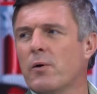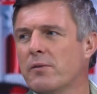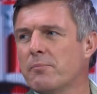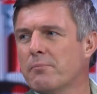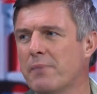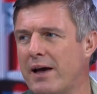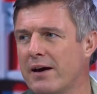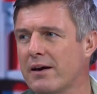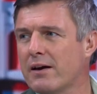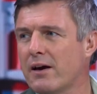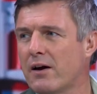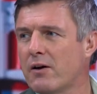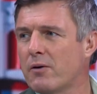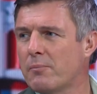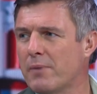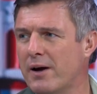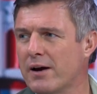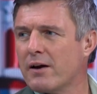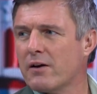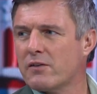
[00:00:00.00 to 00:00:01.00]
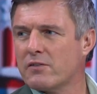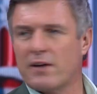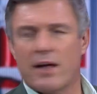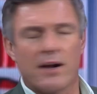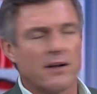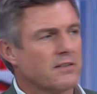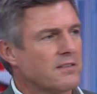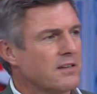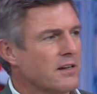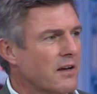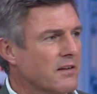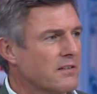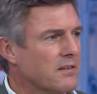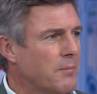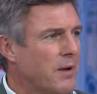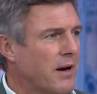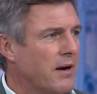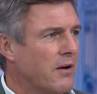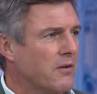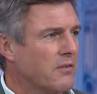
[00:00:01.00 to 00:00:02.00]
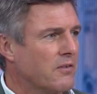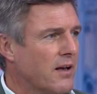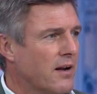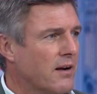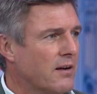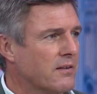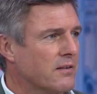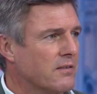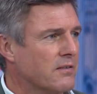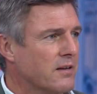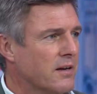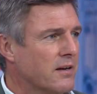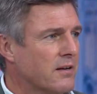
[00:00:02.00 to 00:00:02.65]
and mango salads. He likes a mango salad, doesn't he?